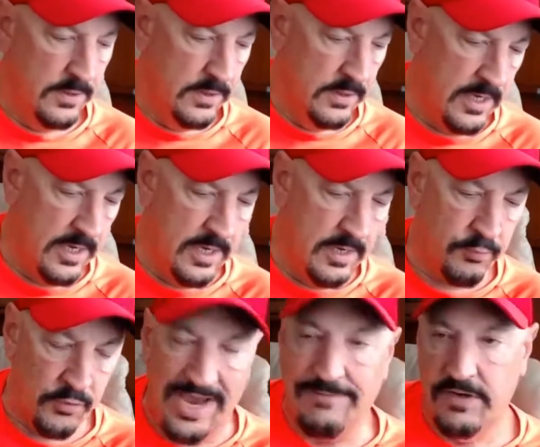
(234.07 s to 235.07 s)
uh,
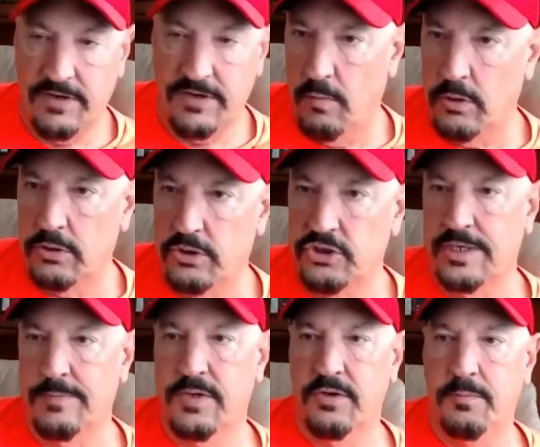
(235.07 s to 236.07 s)
private home
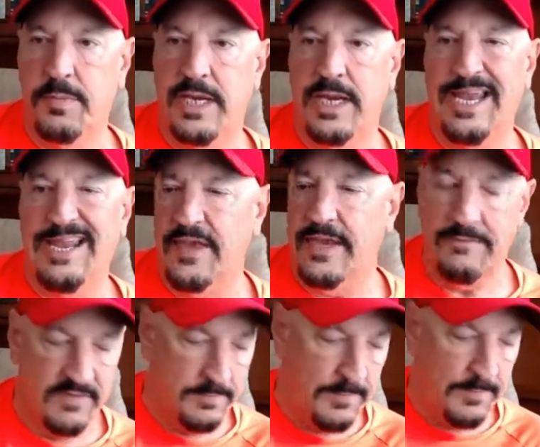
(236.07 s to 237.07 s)
ownership could be a thing
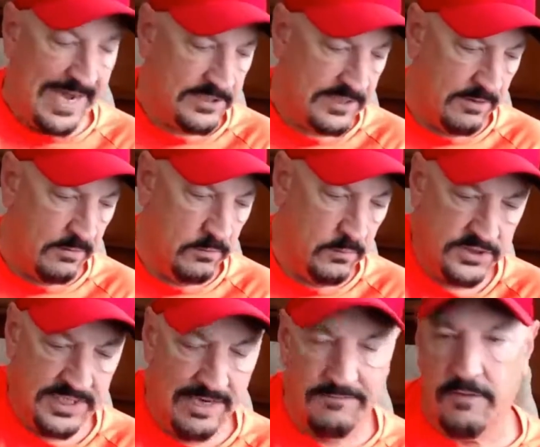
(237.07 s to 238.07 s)
of the past. Now we'll
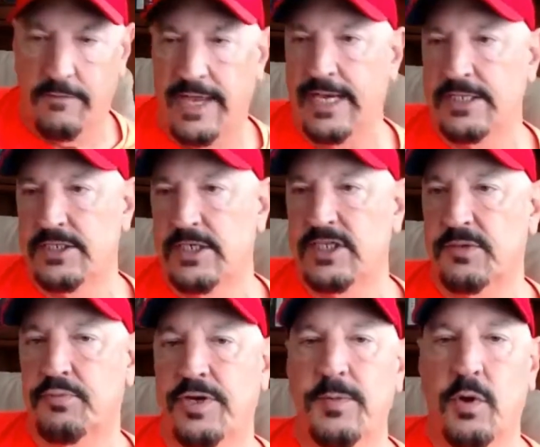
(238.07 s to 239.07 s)
see how far that gets in the
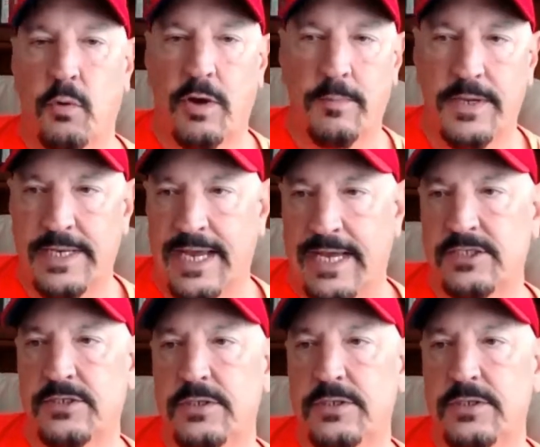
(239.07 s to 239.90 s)
Supreme Court, but that's